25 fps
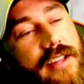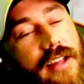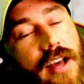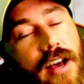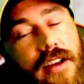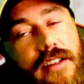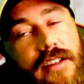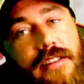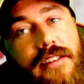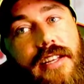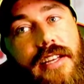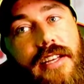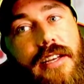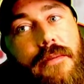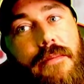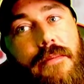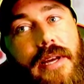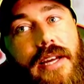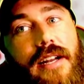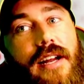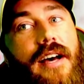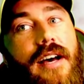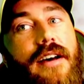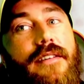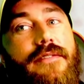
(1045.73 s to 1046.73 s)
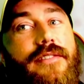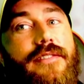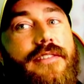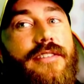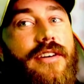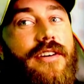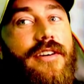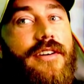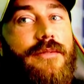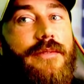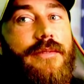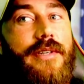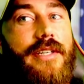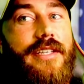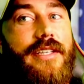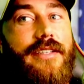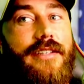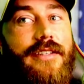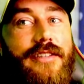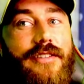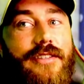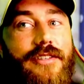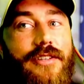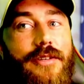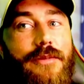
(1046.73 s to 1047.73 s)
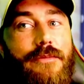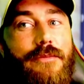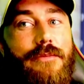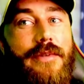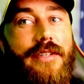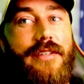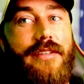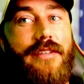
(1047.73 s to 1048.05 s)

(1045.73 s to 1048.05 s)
I think about half a tyre went into the dirt, but